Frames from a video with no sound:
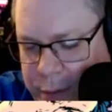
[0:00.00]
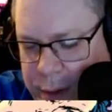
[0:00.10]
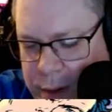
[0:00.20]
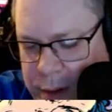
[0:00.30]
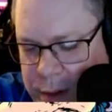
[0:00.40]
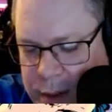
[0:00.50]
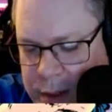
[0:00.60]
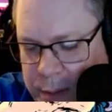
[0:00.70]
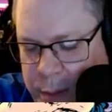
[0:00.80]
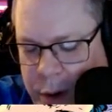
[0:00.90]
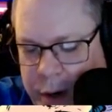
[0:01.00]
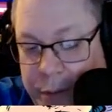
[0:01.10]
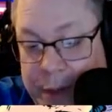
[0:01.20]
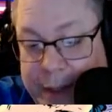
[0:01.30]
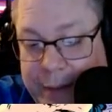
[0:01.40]
Uh, part of the
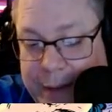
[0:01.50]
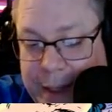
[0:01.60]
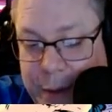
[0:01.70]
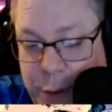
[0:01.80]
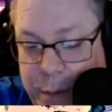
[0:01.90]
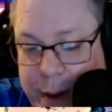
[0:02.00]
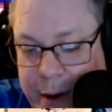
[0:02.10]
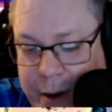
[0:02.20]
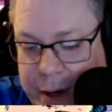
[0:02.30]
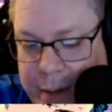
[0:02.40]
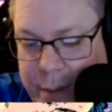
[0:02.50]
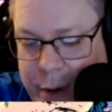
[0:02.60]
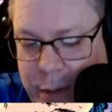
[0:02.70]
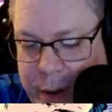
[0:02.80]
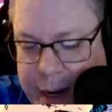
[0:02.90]
reason I was sent to America and part
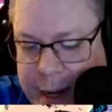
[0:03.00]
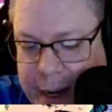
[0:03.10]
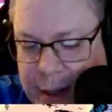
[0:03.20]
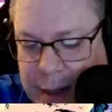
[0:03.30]
of why I can't,